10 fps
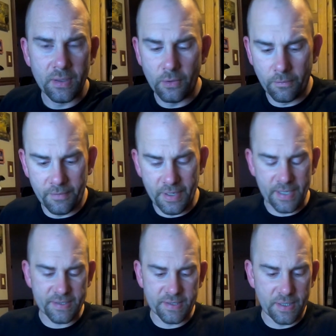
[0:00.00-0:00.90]
over the
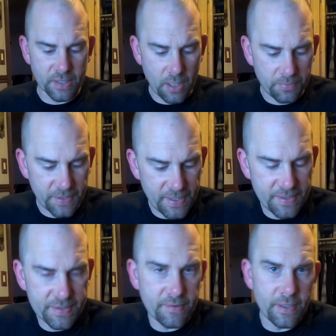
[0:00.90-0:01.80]
next uh, couple
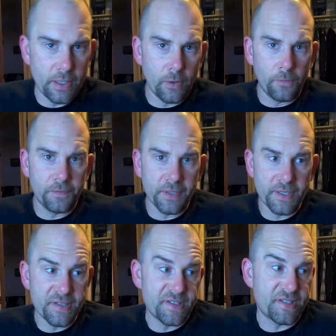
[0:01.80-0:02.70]
days, and then hopefully
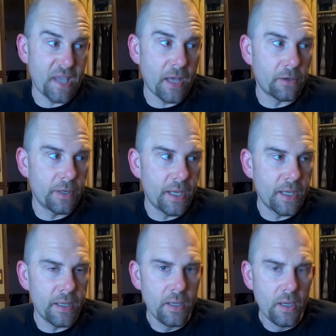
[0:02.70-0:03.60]

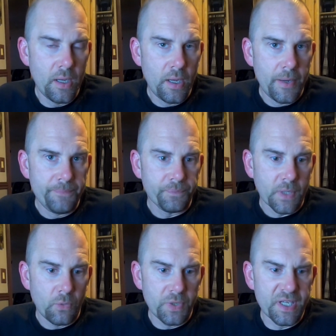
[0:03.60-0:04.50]
Saturday
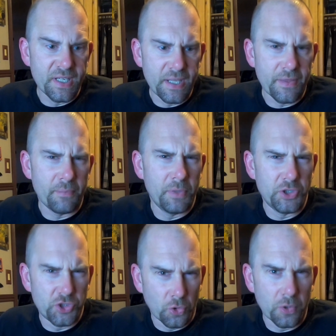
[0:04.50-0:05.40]
we can get the
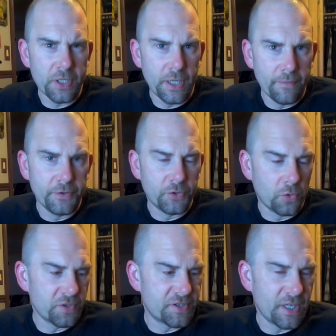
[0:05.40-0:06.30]
majority of the
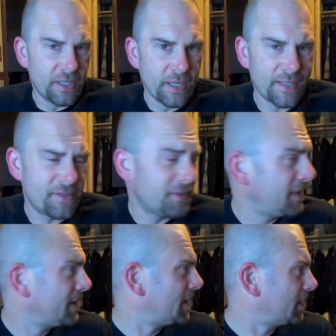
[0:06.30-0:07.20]
doors done. I still
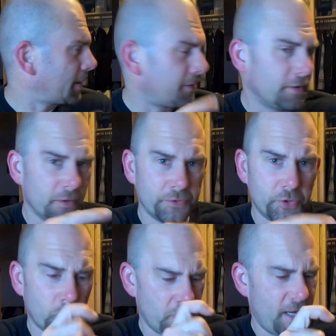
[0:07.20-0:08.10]
need to get like the little
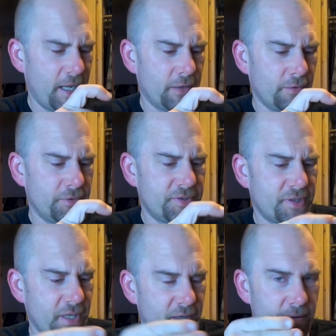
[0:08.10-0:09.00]
door handles,
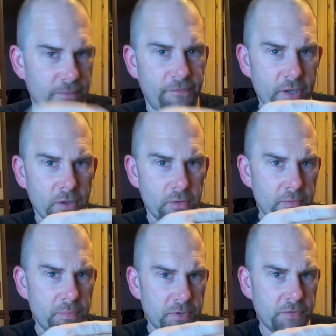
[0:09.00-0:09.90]
like the finger,
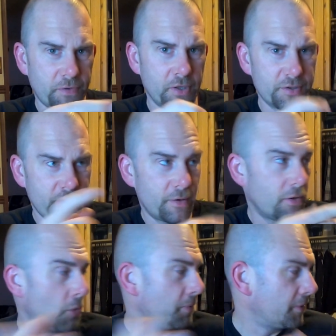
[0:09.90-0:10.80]
we you put your fingers in there to
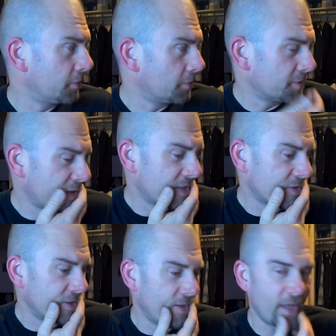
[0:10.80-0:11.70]
open the doors. I
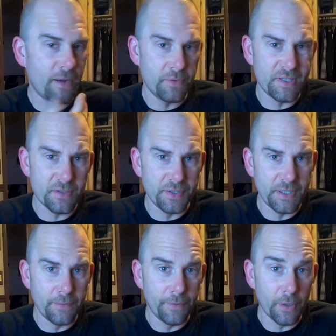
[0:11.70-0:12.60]
still need that. We still
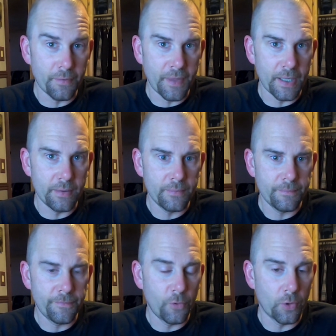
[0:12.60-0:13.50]
need the Varathane
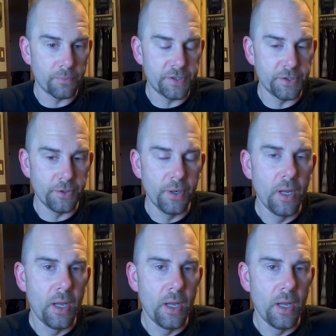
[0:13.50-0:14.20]
form too.